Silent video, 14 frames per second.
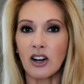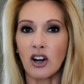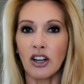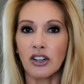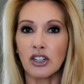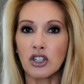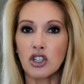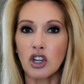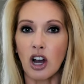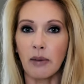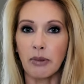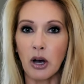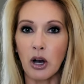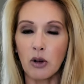on
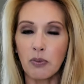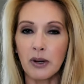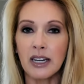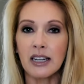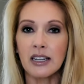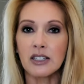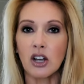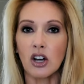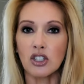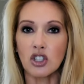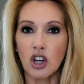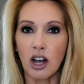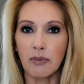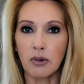job openings,
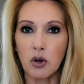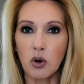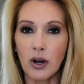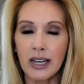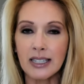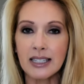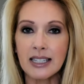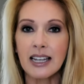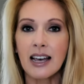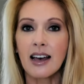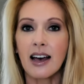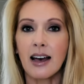on job quits.